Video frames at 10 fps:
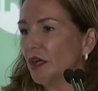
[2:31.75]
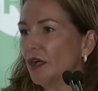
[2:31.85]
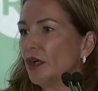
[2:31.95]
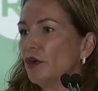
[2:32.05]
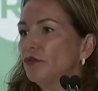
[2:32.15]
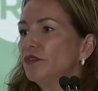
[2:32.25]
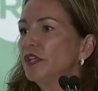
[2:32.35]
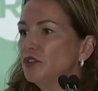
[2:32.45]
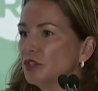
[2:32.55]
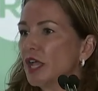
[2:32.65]
of
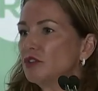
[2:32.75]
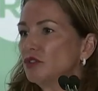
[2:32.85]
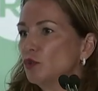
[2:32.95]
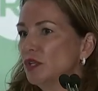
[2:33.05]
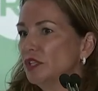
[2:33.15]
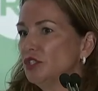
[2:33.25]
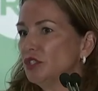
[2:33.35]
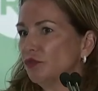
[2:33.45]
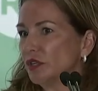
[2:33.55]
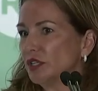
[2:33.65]
international religious
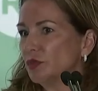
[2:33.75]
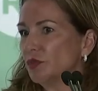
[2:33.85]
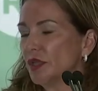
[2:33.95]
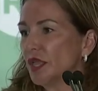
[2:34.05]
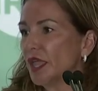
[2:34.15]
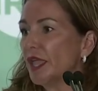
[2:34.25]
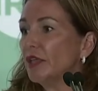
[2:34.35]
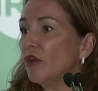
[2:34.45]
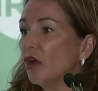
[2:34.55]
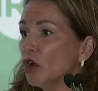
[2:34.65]
freedom
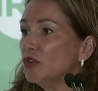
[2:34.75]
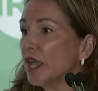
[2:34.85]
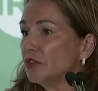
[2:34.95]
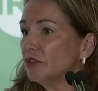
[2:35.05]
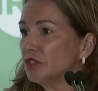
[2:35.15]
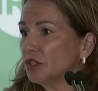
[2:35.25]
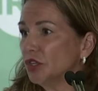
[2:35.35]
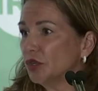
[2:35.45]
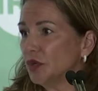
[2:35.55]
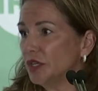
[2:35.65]
and our national
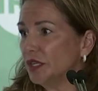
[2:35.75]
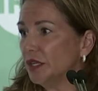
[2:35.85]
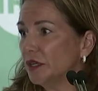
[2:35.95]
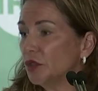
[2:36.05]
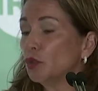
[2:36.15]
security,